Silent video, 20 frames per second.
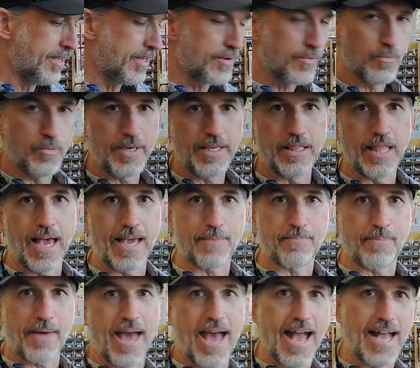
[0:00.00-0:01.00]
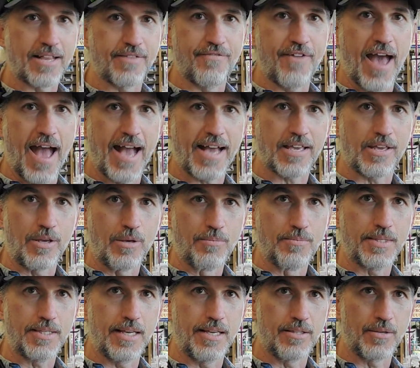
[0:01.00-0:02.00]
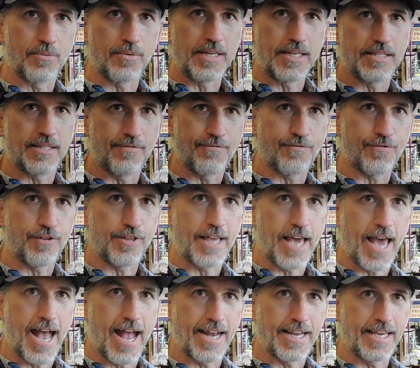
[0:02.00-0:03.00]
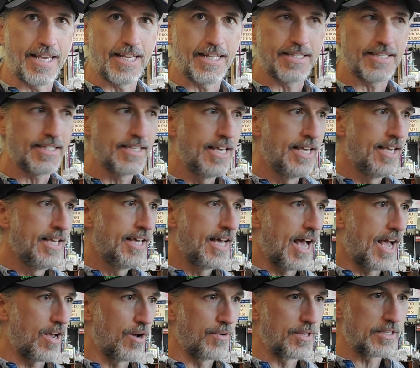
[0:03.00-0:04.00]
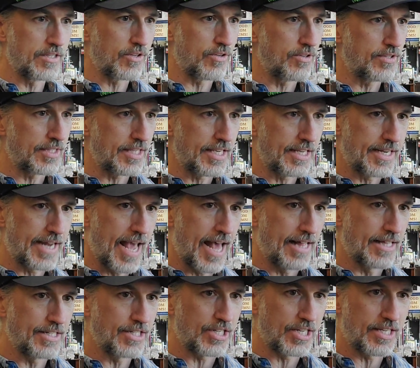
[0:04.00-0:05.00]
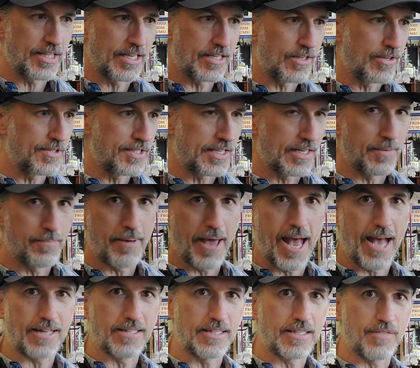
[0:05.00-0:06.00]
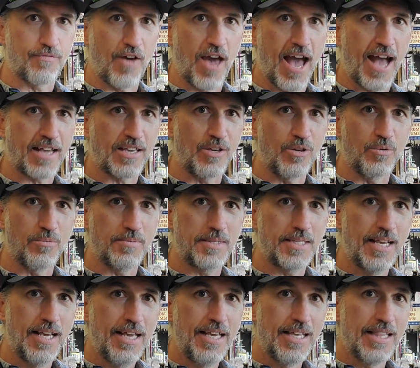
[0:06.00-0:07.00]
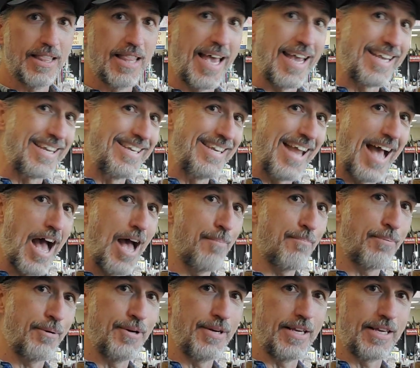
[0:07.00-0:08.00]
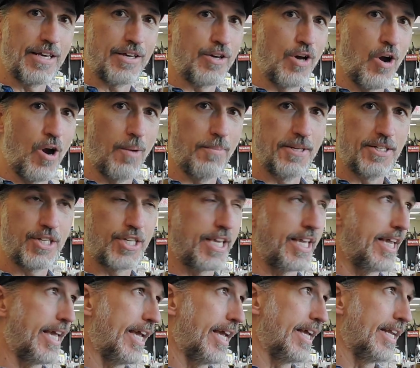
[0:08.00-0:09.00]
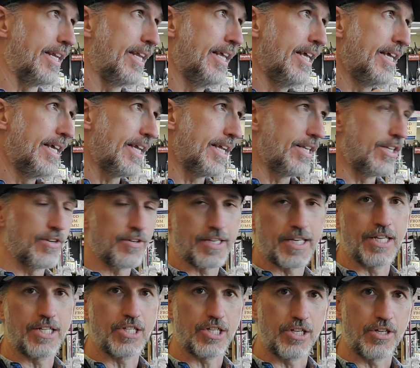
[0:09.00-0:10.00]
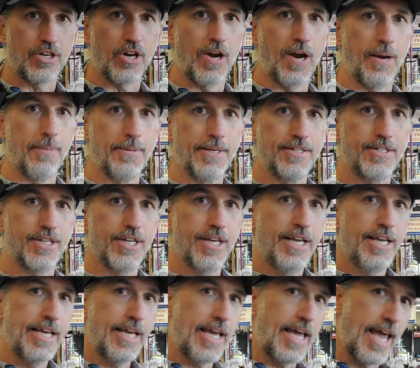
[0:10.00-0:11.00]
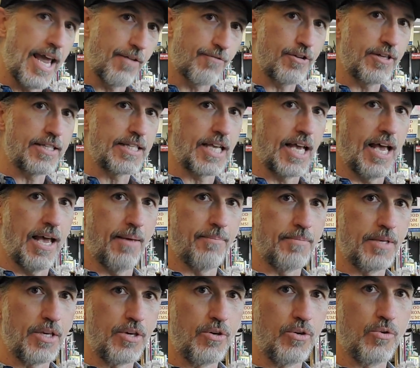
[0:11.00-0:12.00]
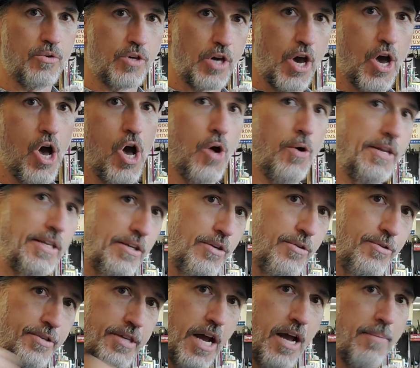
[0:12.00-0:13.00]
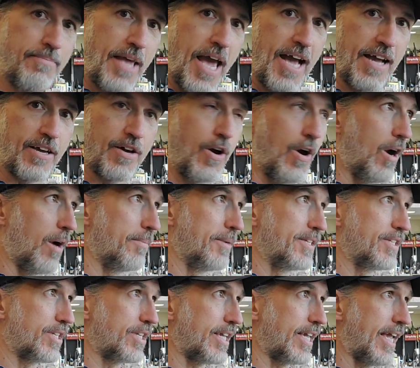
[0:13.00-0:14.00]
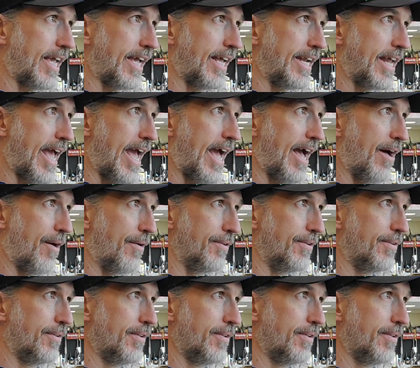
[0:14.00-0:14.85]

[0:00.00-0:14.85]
we like bagged vacuums. And the reason for that is, I always use the analogy that using a bagless vacuum's like not putting a garbage can in your kitchen garbage. Every time you go and you dump that garbage can out,